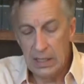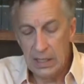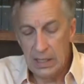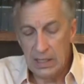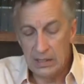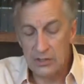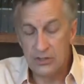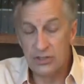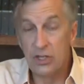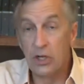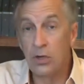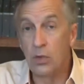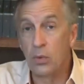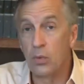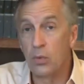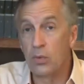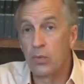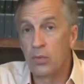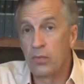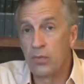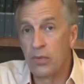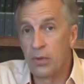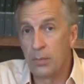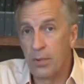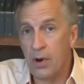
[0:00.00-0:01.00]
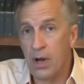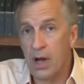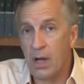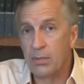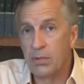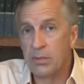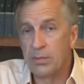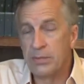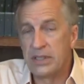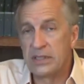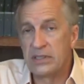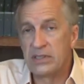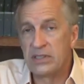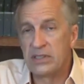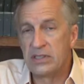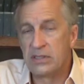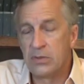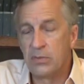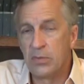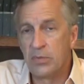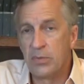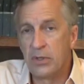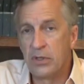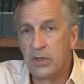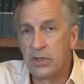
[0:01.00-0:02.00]
So the problem is that
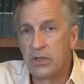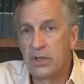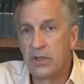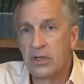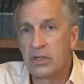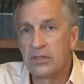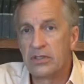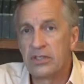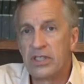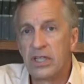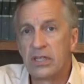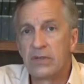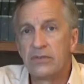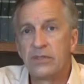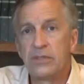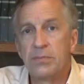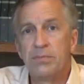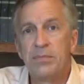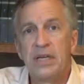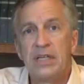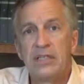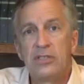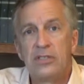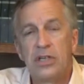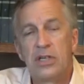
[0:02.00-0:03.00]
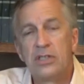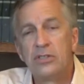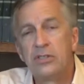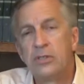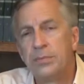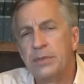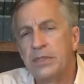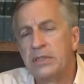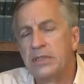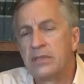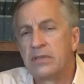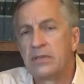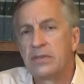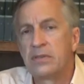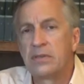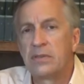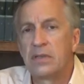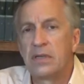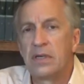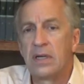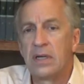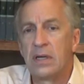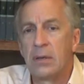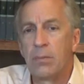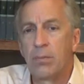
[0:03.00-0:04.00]
when we look at ourselves and make judgments,
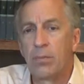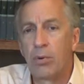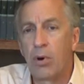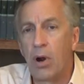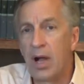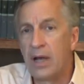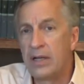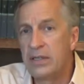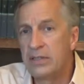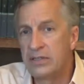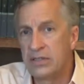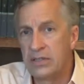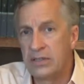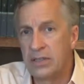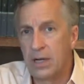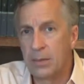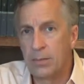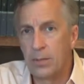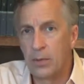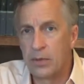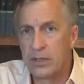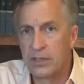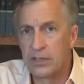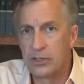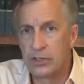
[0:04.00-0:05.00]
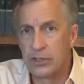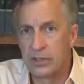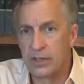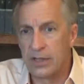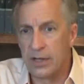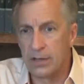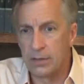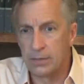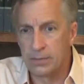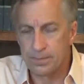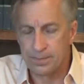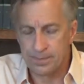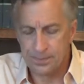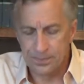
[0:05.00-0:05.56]
pride is in operation there.